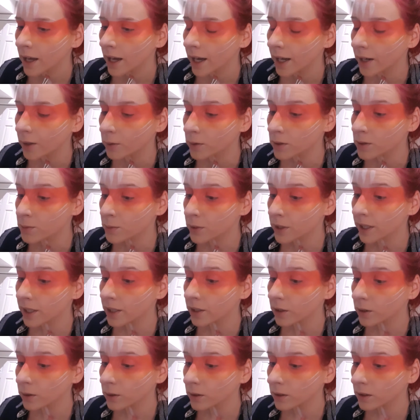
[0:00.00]
And it was pretty
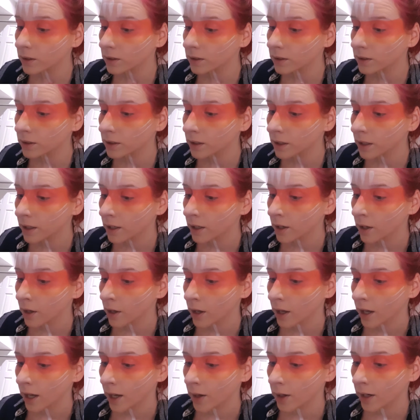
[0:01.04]
cool.
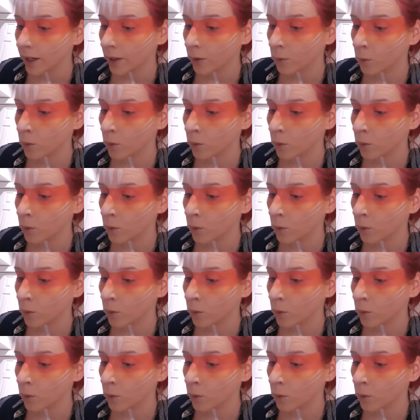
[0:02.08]
And like